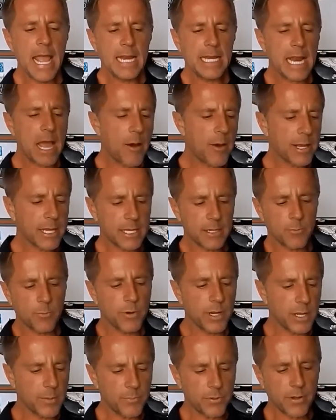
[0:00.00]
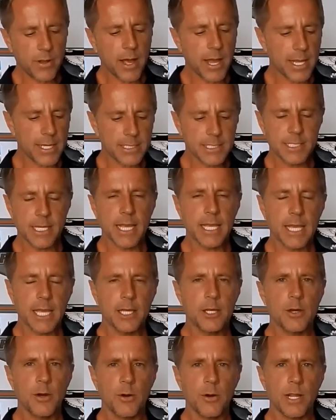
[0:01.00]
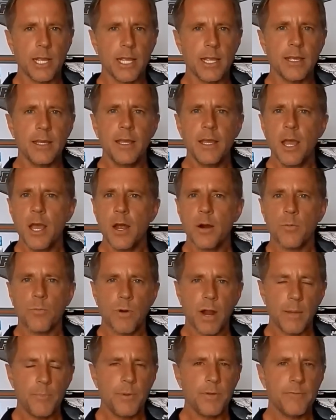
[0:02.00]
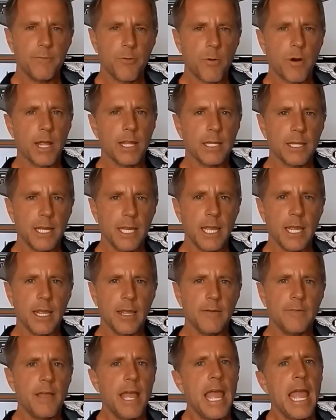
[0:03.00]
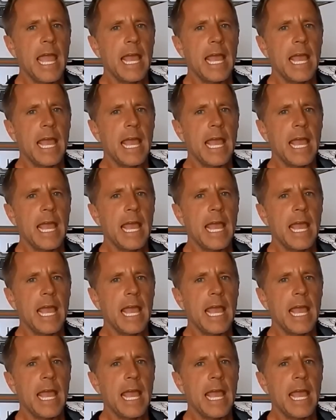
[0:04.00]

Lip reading: Now I can reapply a second coating right before I leave,